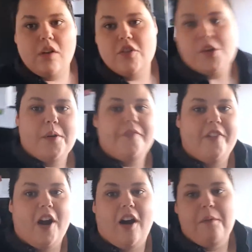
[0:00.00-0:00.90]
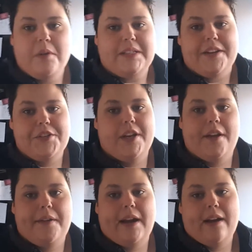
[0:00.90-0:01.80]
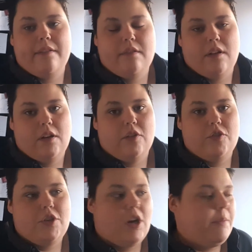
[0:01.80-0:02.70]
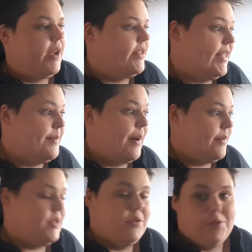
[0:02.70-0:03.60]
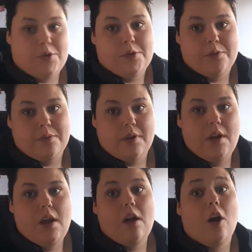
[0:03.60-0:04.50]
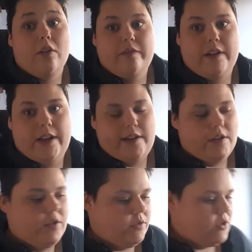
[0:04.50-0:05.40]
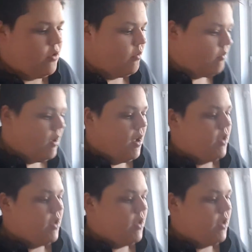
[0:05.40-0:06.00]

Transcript: So I forgot I was actually going out at lunchtime. We're going to see the baby's new school, hopefully new school.